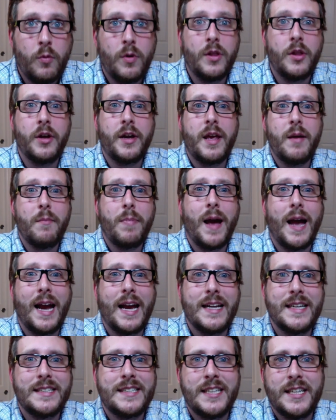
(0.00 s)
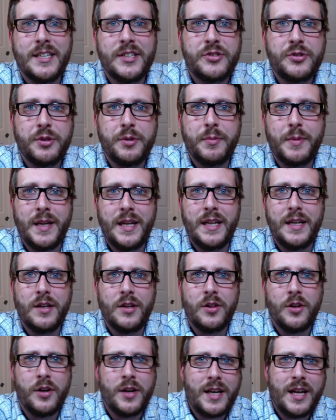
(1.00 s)
When looking back at its history, we need to
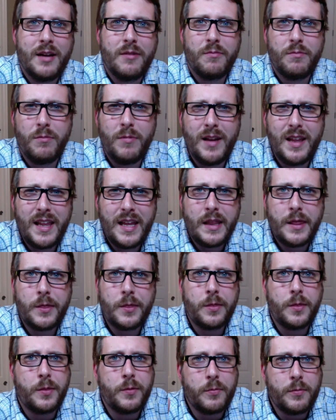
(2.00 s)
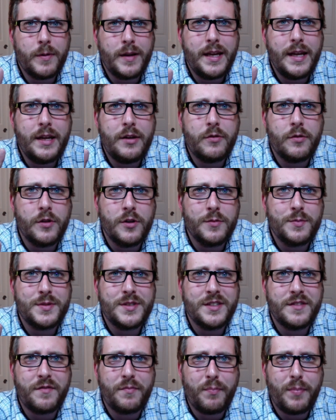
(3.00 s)
look at really three groups
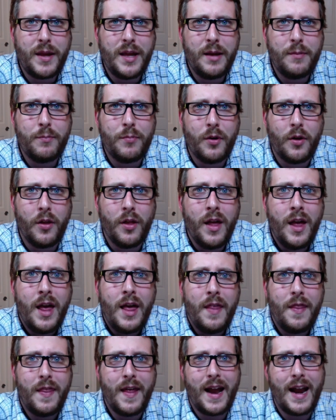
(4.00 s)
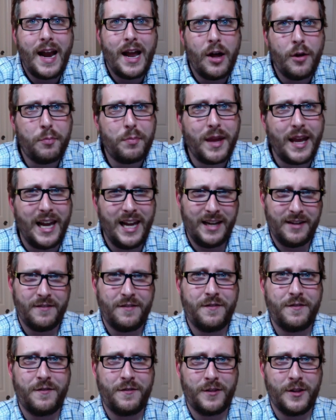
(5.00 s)
of people that helped
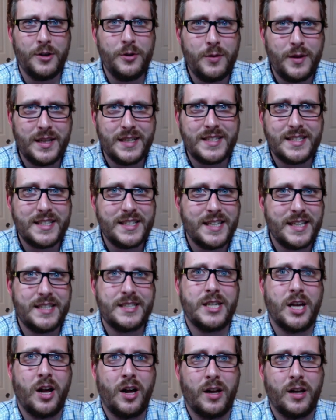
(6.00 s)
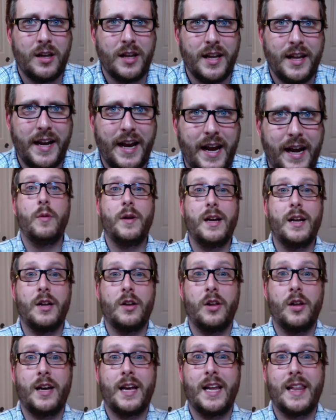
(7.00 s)
influence this holiday. We need to
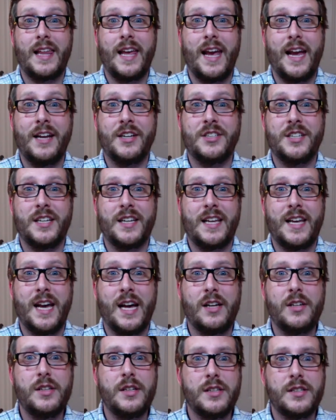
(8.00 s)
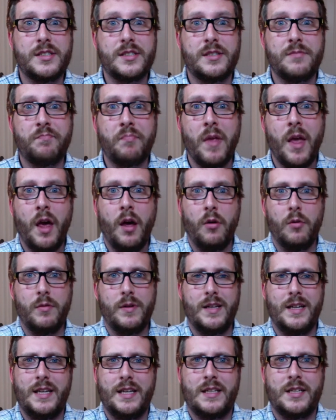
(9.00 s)
look at the ancient Celts, we
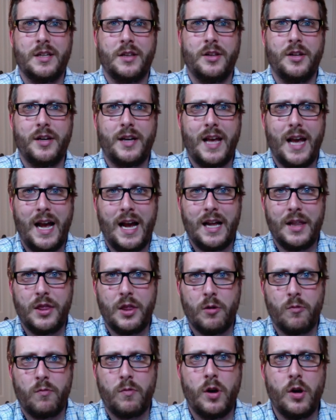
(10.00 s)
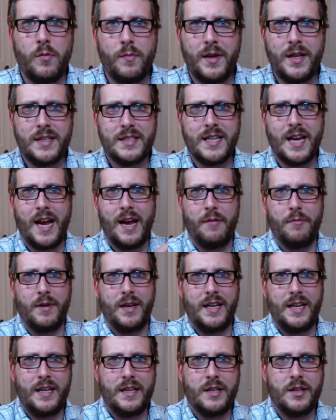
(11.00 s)
need to look at the Romans, and
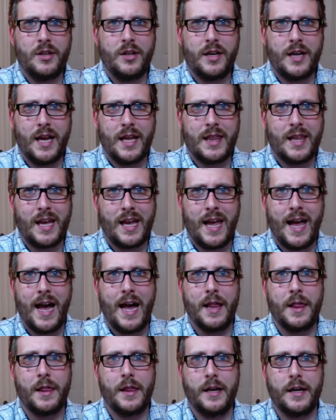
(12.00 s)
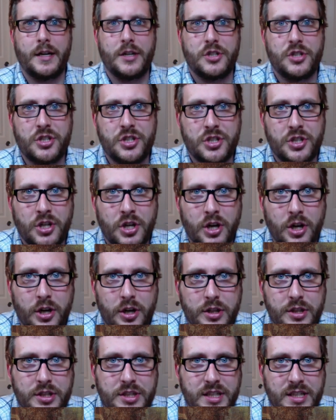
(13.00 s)
we need to look at the Catholic
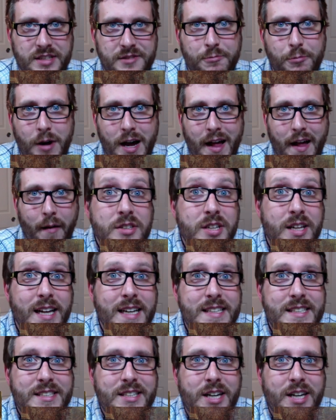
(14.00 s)
Church as well. So let's